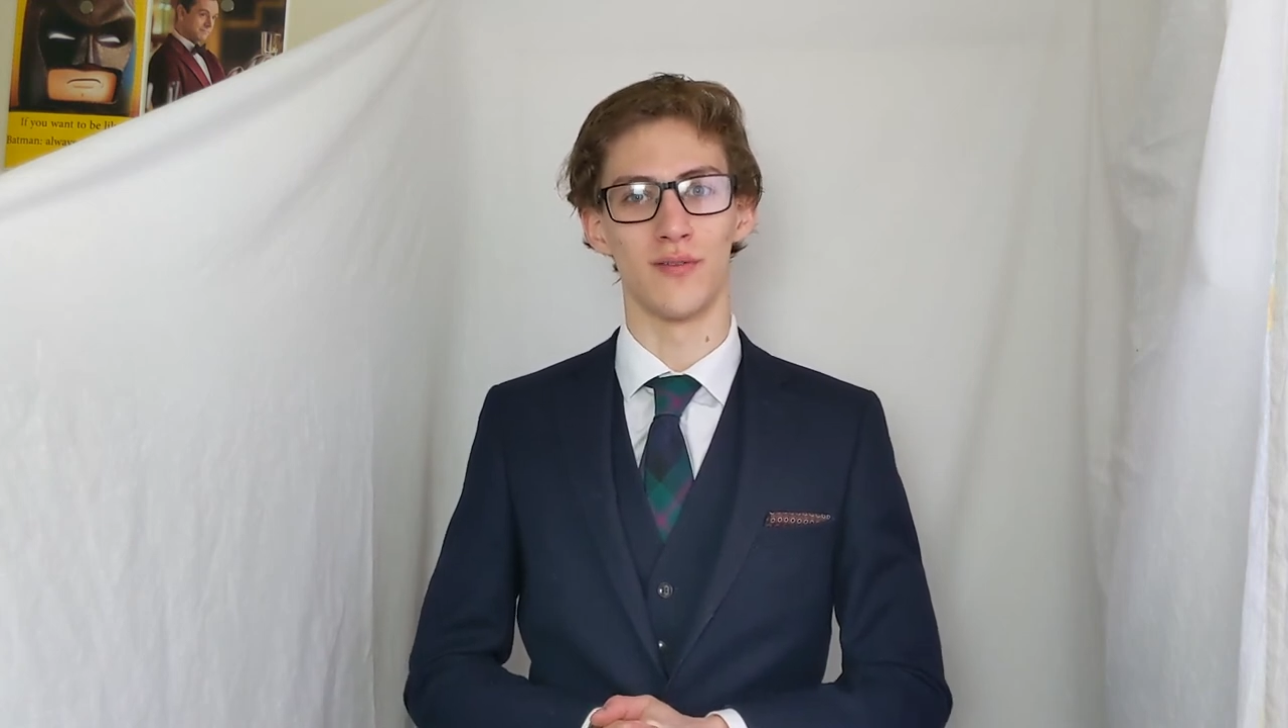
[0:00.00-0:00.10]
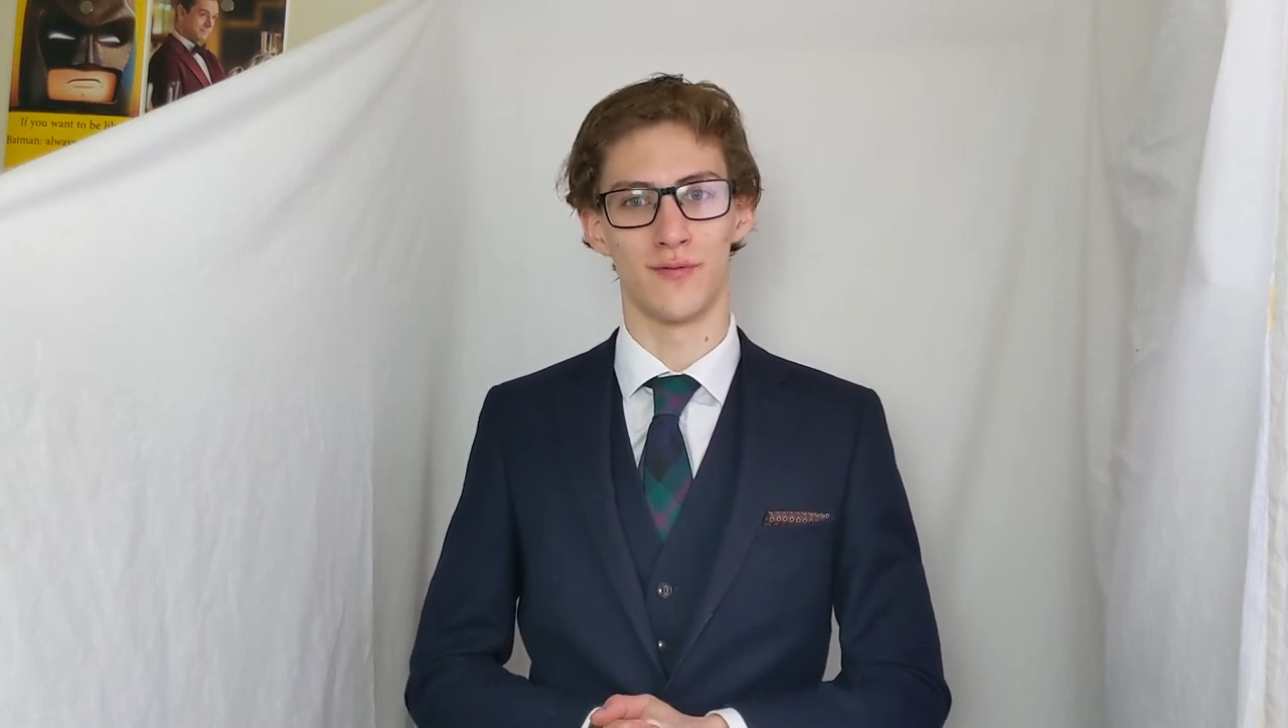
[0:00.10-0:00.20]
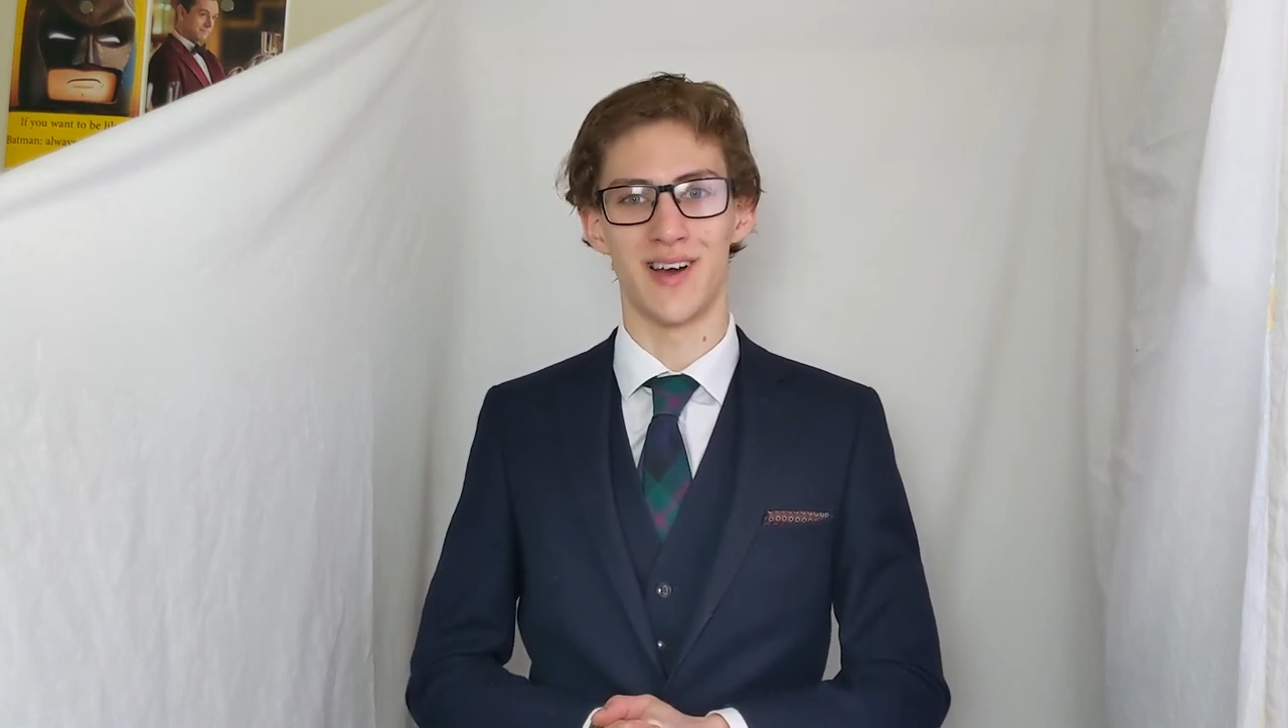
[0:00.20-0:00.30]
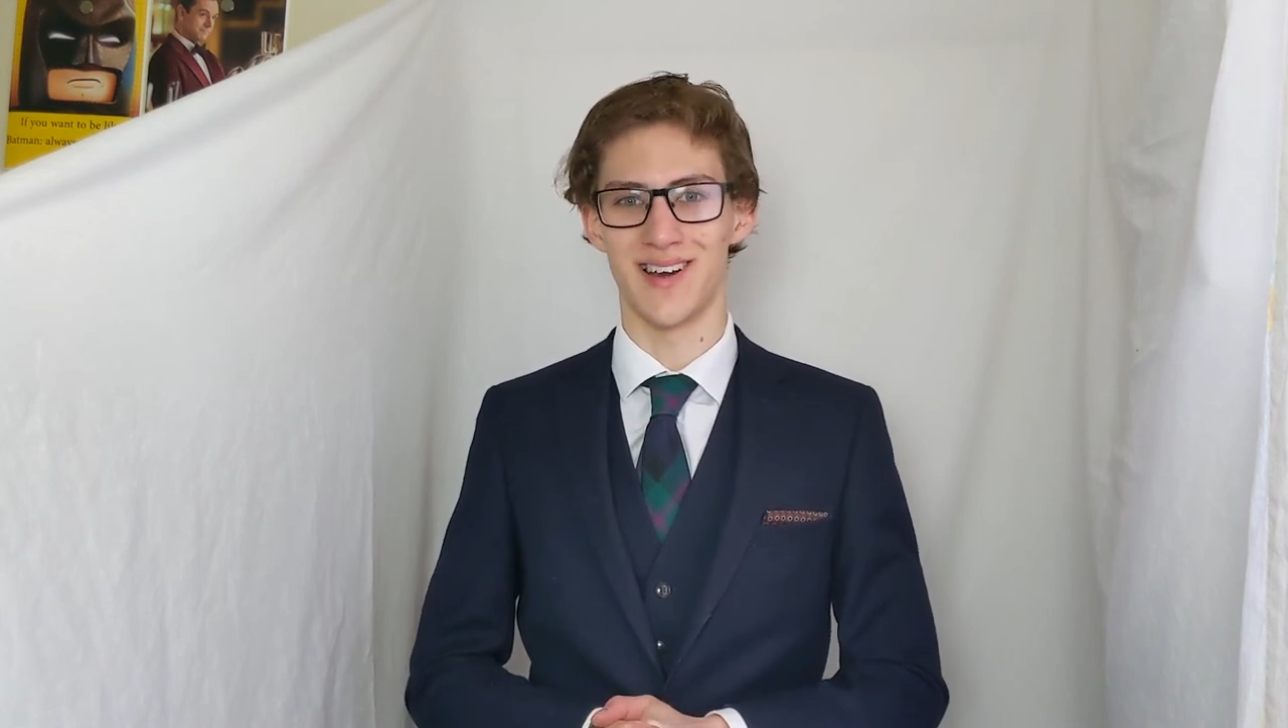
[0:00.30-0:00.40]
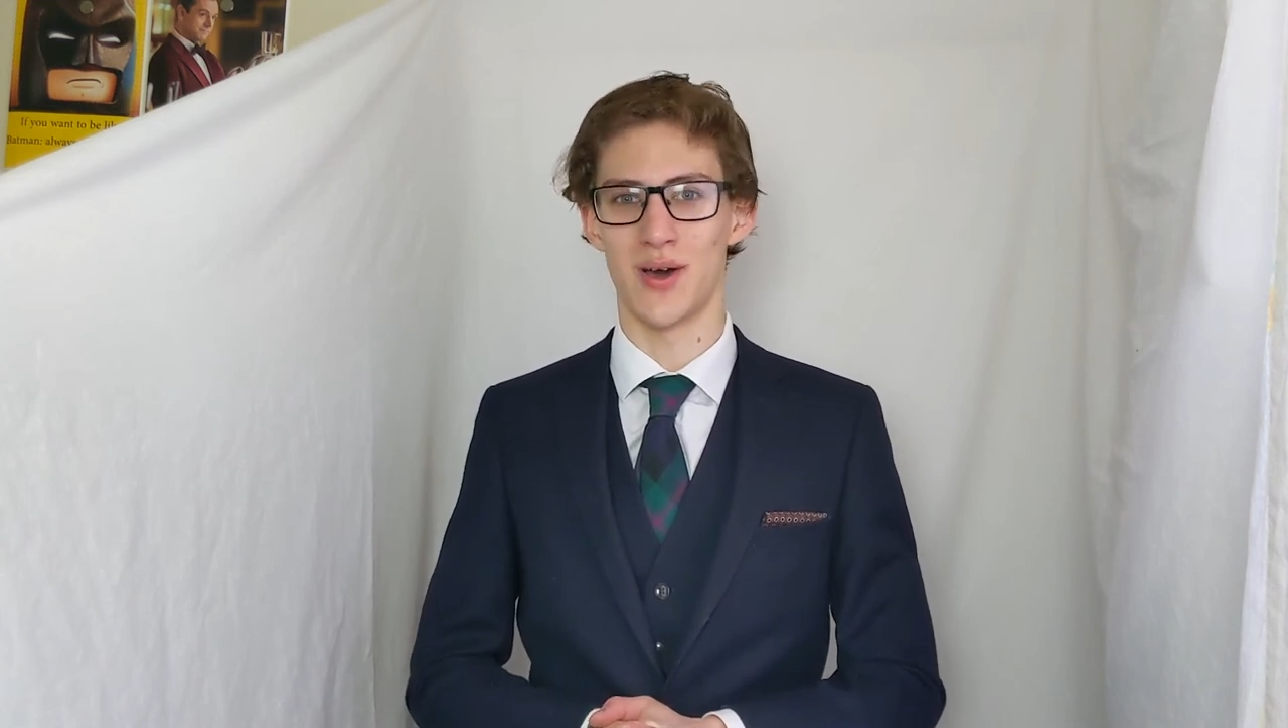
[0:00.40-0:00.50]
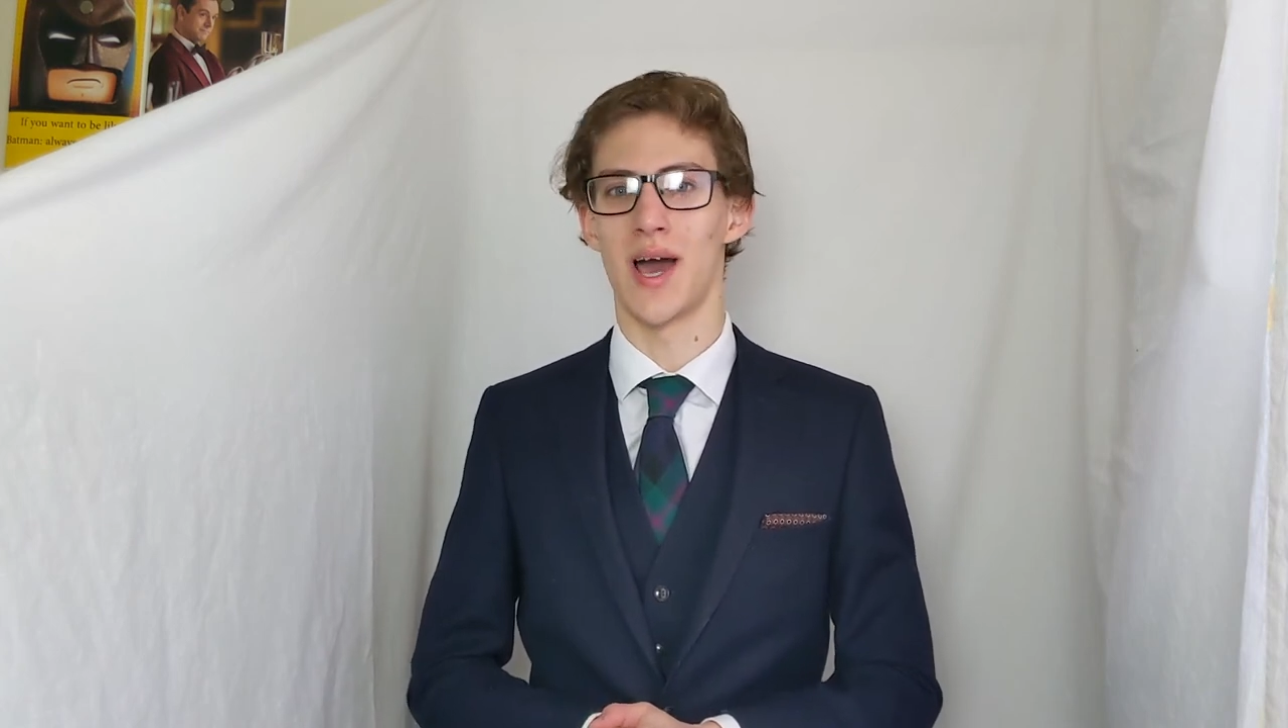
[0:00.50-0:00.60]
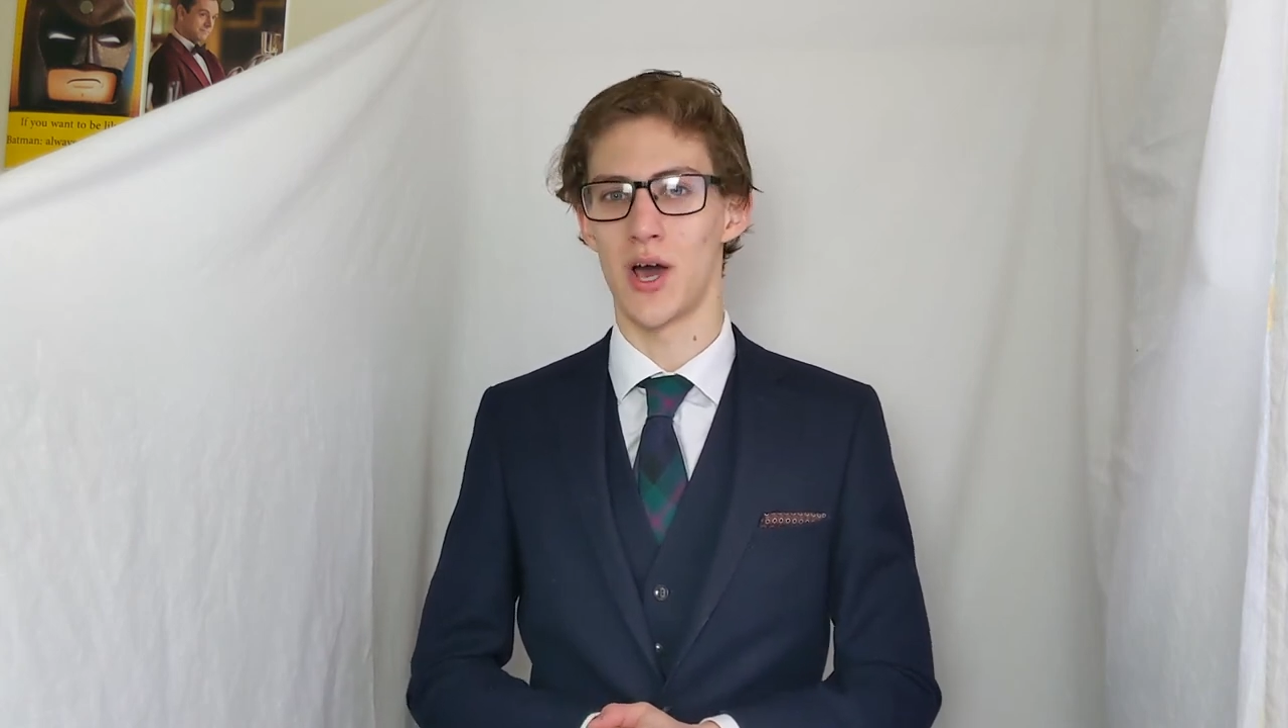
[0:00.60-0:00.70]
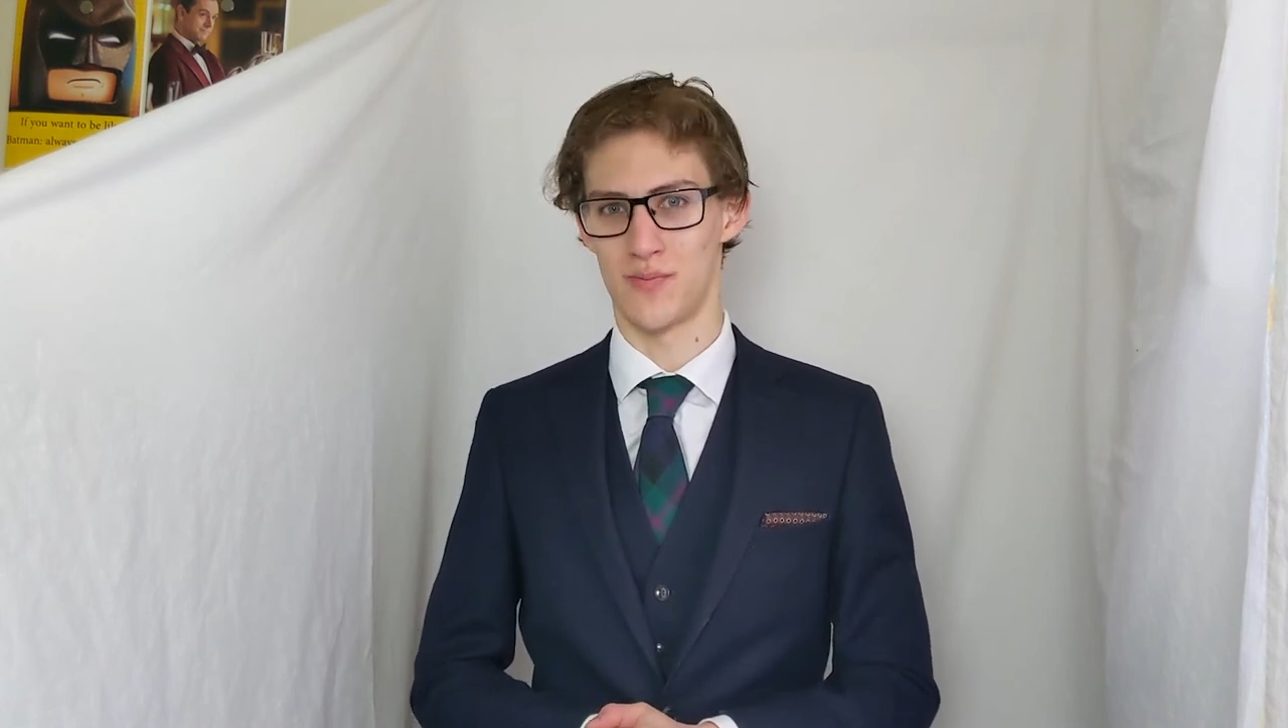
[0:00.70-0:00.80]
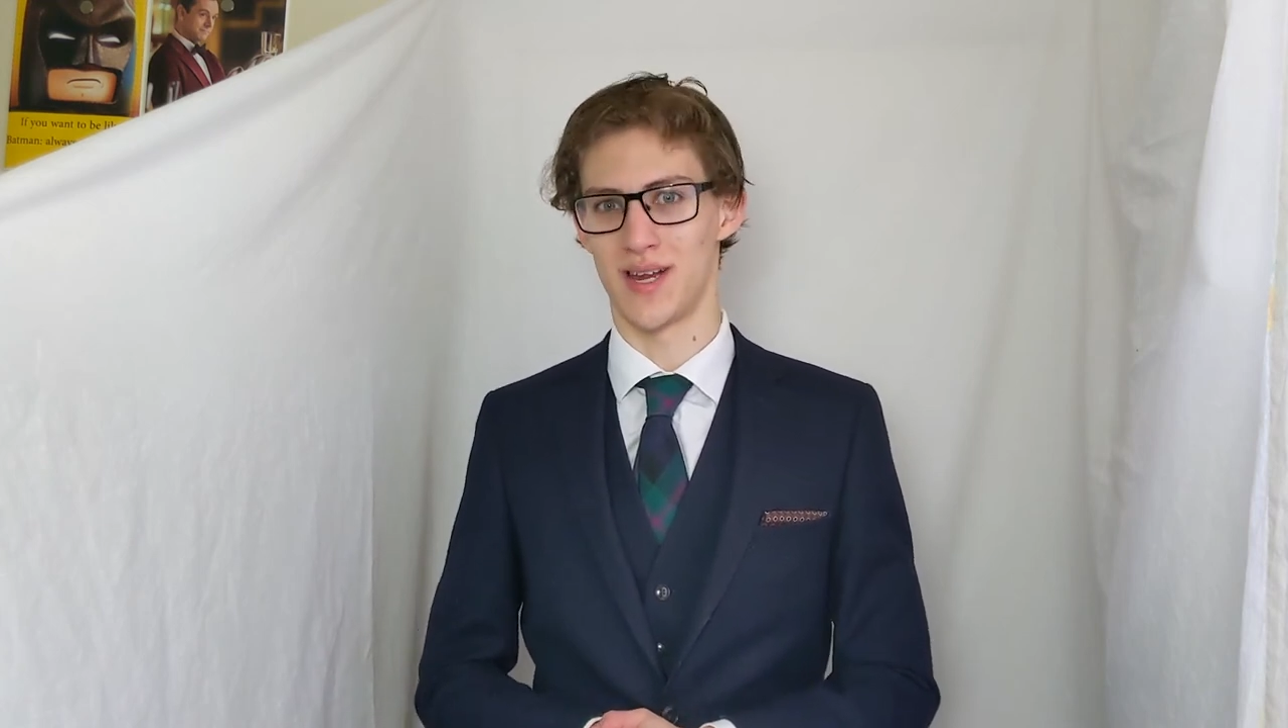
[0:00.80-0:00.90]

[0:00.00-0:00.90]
and find out how